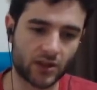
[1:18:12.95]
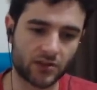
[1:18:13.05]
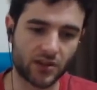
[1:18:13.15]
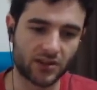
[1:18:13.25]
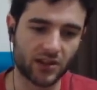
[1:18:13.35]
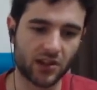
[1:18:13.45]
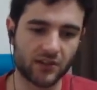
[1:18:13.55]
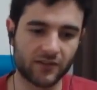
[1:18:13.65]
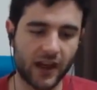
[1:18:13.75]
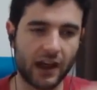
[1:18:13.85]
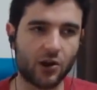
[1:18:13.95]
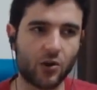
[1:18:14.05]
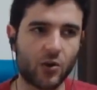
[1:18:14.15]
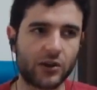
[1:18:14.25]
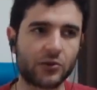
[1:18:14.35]
So that's kind of
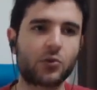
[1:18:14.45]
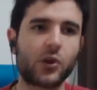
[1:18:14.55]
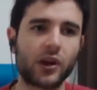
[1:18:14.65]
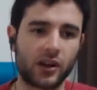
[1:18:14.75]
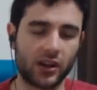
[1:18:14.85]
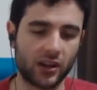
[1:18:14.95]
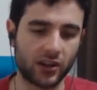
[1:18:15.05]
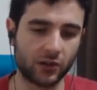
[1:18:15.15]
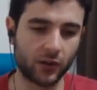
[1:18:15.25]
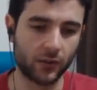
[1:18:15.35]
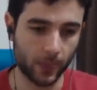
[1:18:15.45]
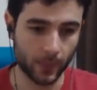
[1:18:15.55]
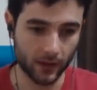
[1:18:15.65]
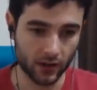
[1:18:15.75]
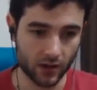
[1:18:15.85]
how it would work in theory.
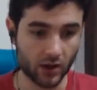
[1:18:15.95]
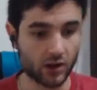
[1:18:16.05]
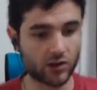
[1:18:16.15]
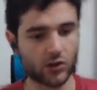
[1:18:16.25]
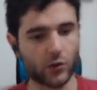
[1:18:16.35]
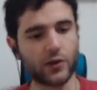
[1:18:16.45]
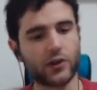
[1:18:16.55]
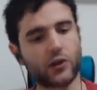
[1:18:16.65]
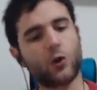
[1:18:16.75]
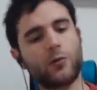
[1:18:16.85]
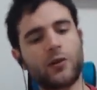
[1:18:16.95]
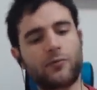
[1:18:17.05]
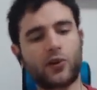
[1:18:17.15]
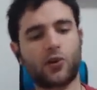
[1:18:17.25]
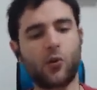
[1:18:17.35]
So when you'd open up
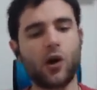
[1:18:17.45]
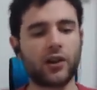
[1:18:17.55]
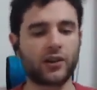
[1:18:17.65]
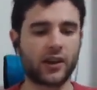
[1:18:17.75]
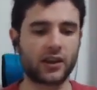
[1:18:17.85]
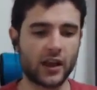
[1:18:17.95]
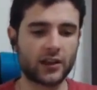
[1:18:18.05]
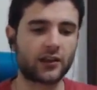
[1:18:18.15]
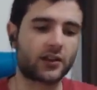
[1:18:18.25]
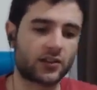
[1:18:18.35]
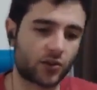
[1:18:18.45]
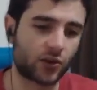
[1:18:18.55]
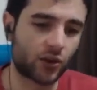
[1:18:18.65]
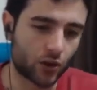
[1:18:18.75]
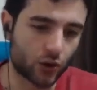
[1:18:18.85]
your wallet, like Daedalus or
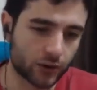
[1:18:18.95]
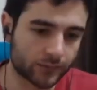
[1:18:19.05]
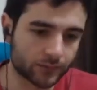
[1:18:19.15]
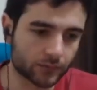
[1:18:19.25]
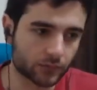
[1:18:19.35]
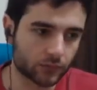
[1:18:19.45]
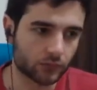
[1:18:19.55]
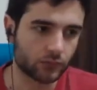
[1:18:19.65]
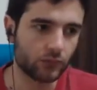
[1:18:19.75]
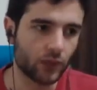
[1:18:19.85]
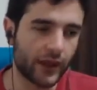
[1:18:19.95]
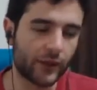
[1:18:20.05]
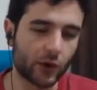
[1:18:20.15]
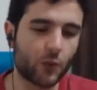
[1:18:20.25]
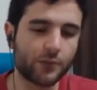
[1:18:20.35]
Yoroi, it
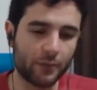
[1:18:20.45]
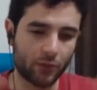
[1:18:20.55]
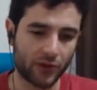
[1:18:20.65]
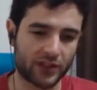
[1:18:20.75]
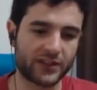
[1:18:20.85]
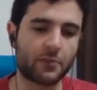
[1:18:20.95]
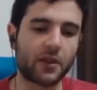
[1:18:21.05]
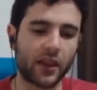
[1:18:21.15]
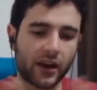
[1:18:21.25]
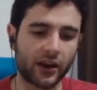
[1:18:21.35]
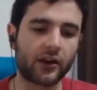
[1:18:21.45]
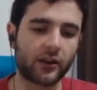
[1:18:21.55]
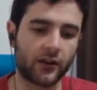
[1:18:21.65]
would open up with the settlement layer,